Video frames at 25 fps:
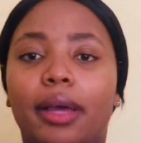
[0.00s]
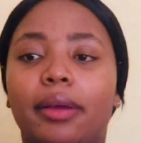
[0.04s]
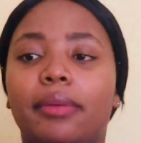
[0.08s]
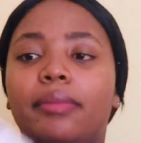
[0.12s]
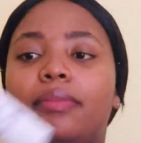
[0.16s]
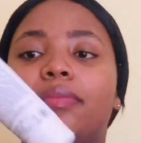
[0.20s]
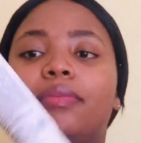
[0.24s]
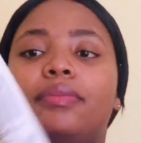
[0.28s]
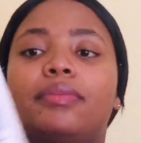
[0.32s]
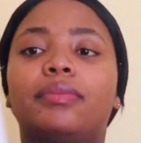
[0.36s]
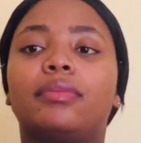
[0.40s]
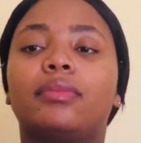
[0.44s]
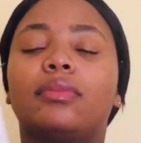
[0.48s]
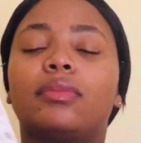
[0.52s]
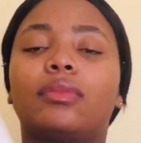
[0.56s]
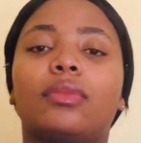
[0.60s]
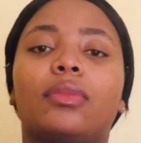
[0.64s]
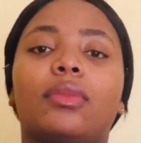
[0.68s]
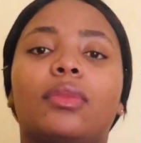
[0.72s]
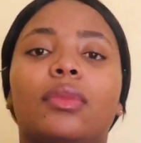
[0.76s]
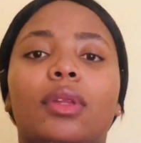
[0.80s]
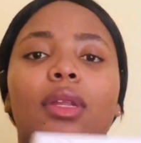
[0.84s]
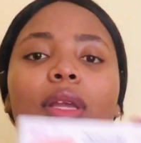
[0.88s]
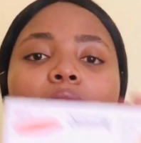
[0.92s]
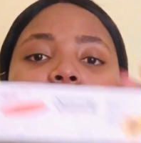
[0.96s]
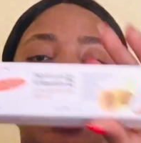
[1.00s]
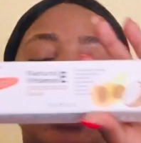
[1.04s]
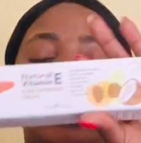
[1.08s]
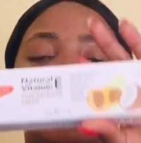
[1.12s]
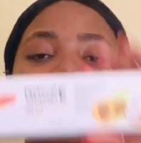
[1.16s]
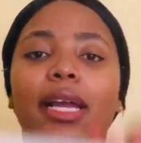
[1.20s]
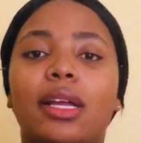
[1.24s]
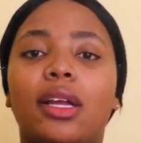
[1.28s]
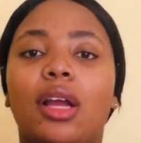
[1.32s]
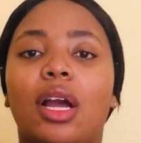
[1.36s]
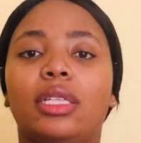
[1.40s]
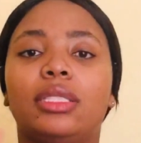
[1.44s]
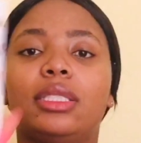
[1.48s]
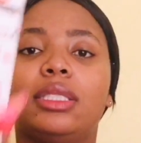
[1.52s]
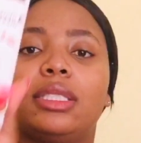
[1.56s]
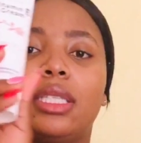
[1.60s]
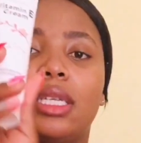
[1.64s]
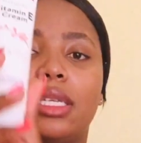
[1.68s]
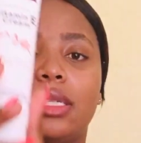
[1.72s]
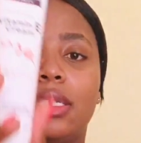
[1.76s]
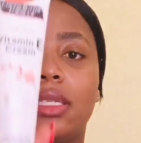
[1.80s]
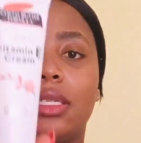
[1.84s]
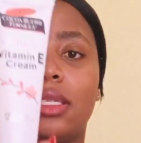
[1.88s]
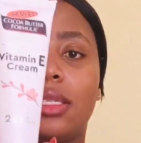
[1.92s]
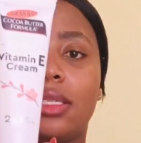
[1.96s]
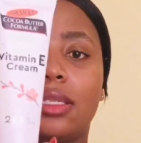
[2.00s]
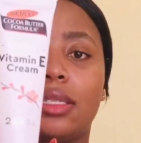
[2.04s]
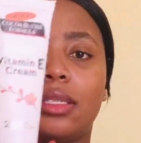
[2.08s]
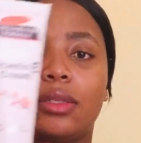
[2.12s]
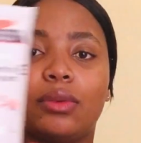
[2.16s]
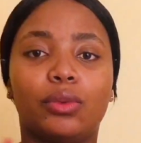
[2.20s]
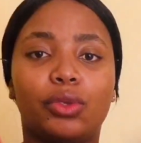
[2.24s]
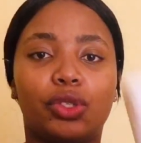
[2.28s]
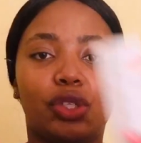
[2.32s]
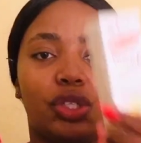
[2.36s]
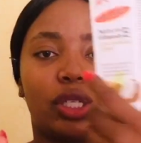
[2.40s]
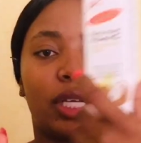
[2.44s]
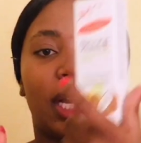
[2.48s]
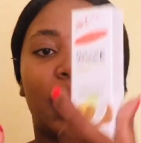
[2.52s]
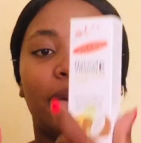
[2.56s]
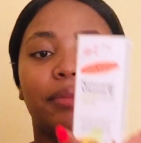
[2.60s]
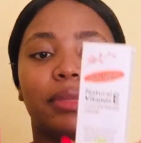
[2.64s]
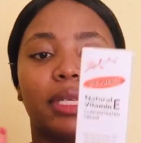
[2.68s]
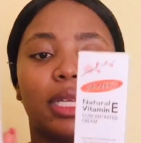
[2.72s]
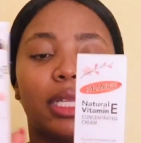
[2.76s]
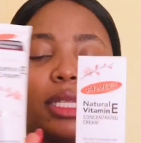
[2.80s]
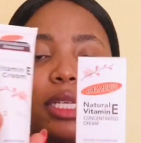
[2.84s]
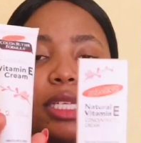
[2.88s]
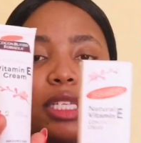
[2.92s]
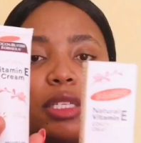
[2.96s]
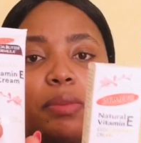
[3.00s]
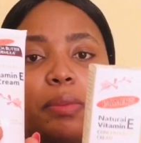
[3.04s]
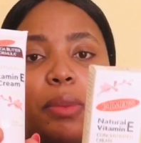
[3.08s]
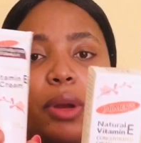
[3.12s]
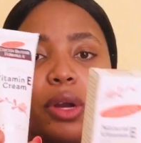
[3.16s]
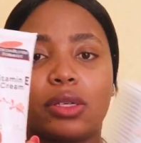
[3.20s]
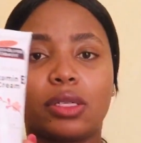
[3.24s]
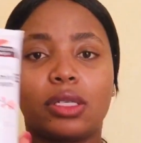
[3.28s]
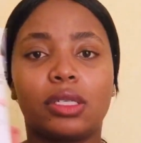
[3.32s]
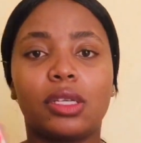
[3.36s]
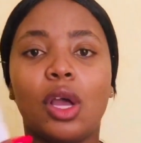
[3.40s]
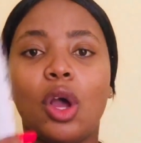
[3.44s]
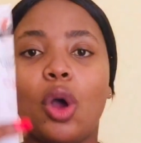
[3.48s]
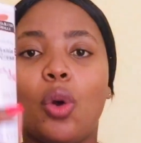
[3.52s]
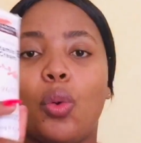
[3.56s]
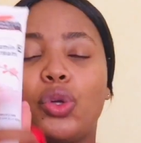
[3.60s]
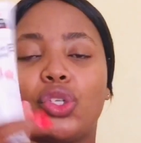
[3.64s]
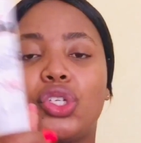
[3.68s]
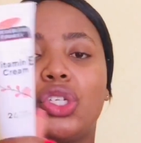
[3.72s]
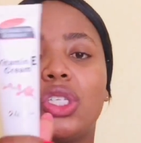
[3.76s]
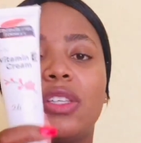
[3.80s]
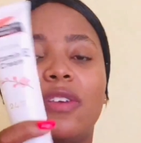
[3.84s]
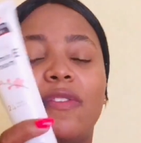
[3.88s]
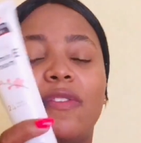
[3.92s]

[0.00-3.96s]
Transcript: Yeah and I got this which comes in this box which is a